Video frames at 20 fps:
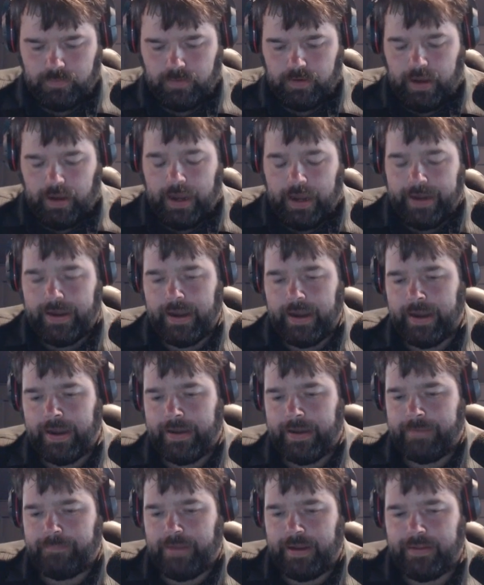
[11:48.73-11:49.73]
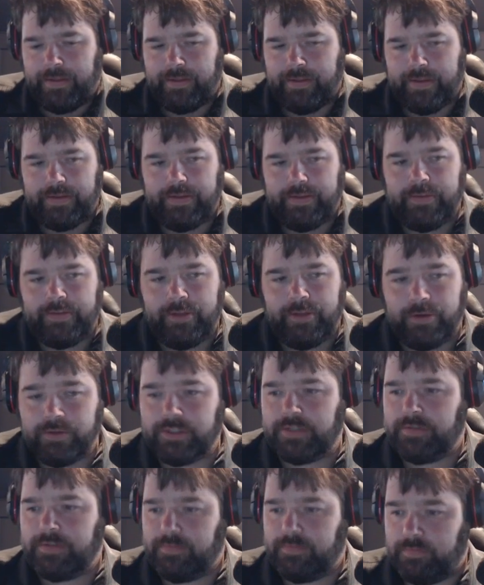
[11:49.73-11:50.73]
I, I I think that
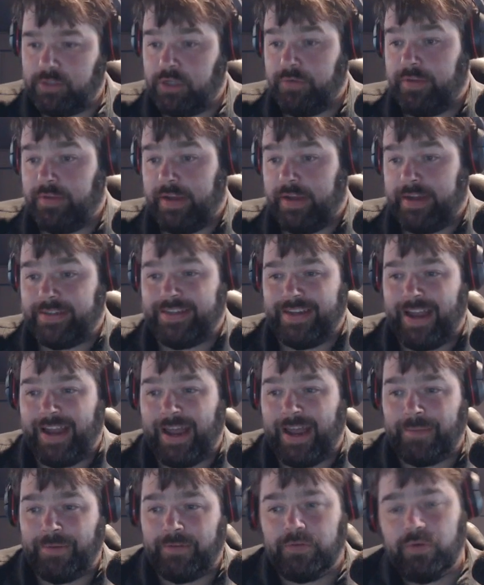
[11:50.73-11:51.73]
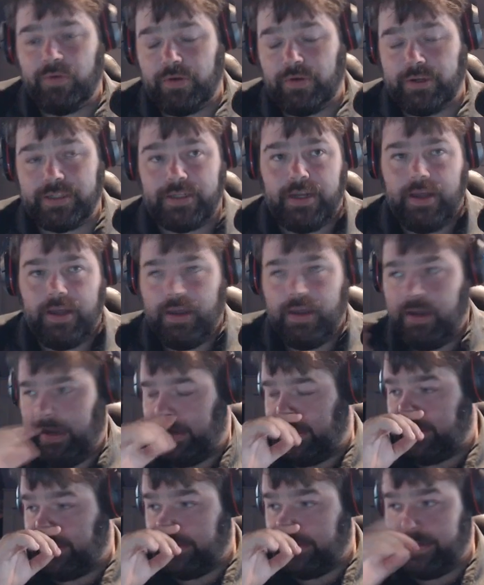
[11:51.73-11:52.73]
those two things can happen. Of course,
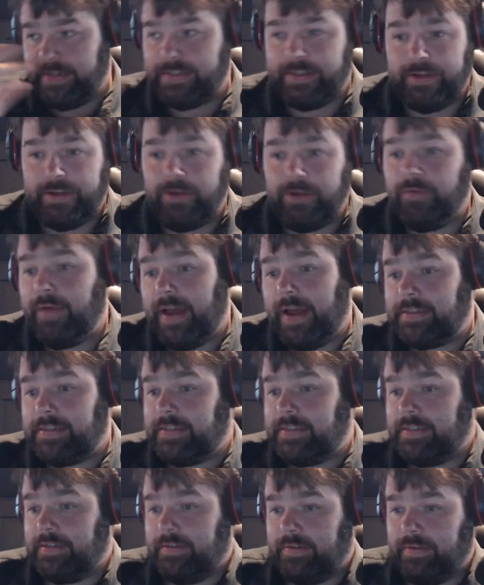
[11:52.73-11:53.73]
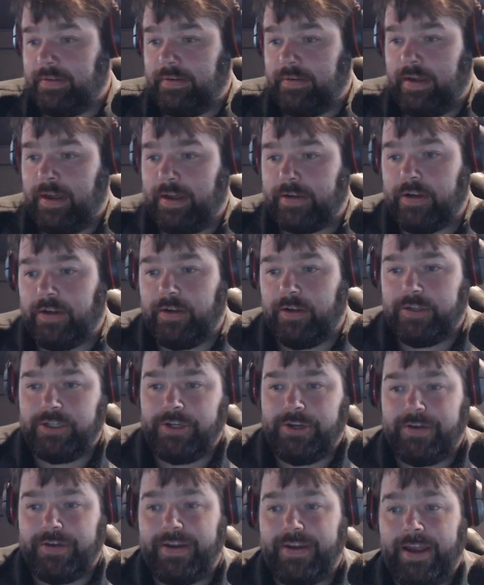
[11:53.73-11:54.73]
in at least the U.S. Uh, culture,
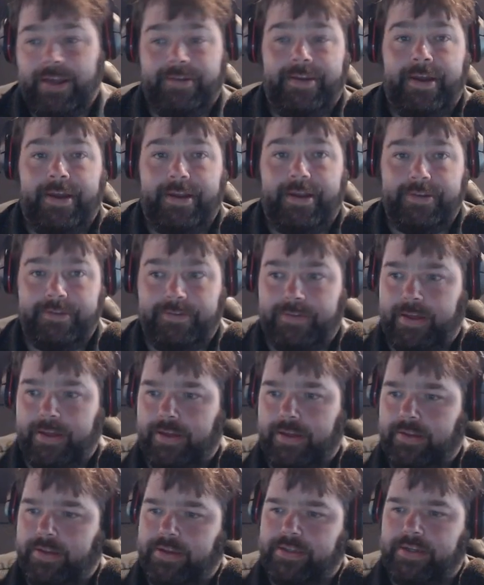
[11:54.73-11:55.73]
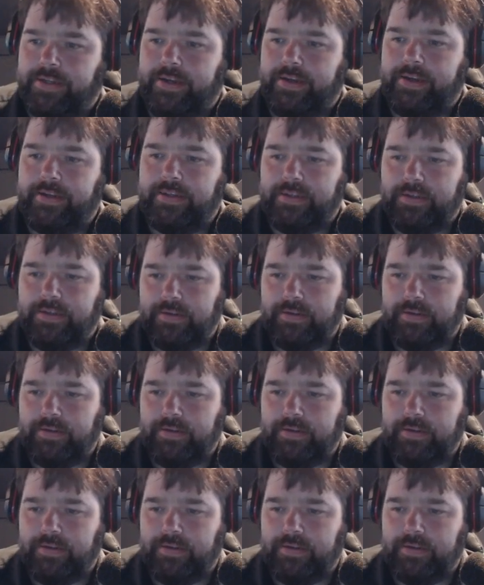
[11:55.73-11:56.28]
you cannot do that these days.